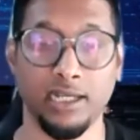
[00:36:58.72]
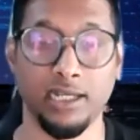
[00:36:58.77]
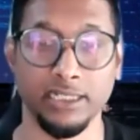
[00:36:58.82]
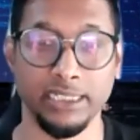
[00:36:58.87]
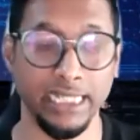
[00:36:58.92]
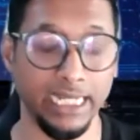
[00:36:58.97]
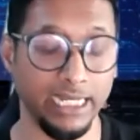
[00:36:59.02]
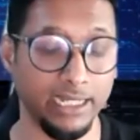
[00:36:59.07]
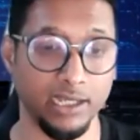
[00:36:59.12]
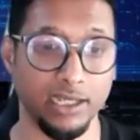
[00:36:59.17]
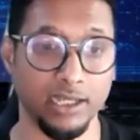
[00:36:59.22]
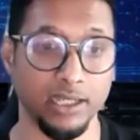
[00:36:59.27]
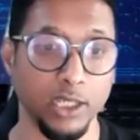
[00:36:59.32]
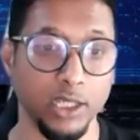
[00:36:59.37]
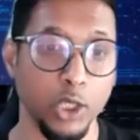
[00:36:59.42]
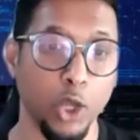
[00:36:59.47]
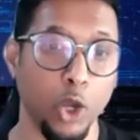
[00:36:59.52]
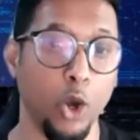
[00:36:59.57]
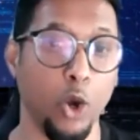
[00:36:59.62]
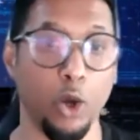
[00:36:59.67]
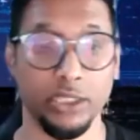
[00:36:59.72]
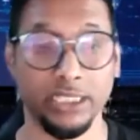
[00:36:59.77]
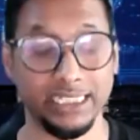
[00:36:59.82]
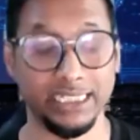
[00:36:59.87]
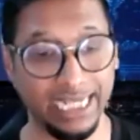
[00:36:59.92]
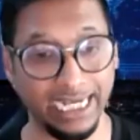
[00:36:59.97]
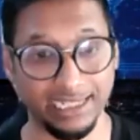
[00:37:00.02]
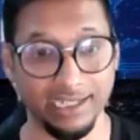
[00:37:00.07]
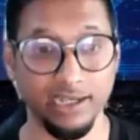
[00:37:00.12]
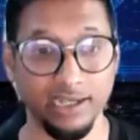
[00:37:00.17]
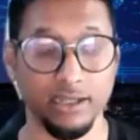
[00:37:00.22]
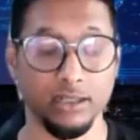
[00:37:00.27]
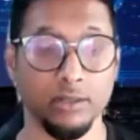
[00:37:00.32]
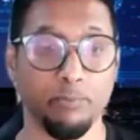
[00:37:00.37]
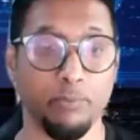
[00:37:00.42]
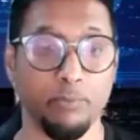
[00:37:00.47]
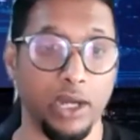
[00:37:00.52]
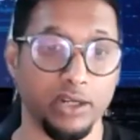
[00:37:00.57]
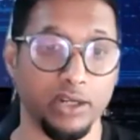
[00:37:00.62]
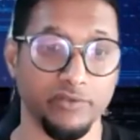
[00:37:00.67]
data or the technical
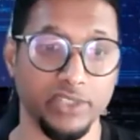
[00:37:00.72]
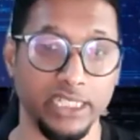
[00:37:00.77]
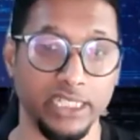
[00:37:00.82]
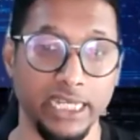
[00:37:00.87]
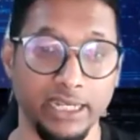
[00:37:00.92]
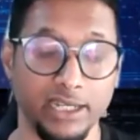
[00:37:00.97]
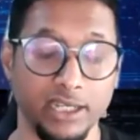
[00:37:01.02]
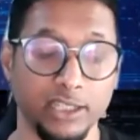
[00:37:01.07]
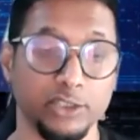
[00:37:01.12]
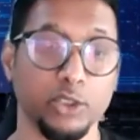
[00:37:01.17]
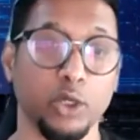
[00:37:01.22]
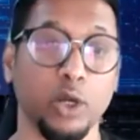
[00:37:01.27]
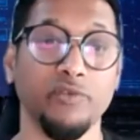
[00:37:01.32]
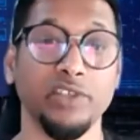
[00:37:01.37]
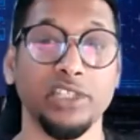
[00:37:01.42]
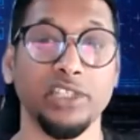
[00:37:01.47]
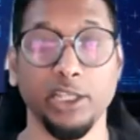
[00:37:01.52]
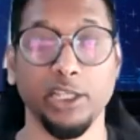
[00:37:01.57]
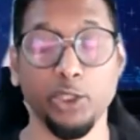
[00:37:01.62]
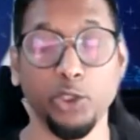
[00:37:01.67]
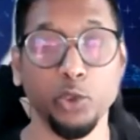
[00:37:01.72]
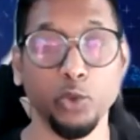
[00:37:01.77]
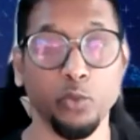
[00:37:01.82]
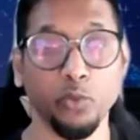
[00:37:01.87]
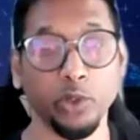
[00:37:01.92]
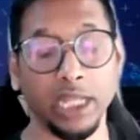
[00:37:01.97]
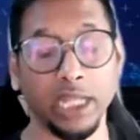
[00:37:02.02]
part of the data. So obviously you would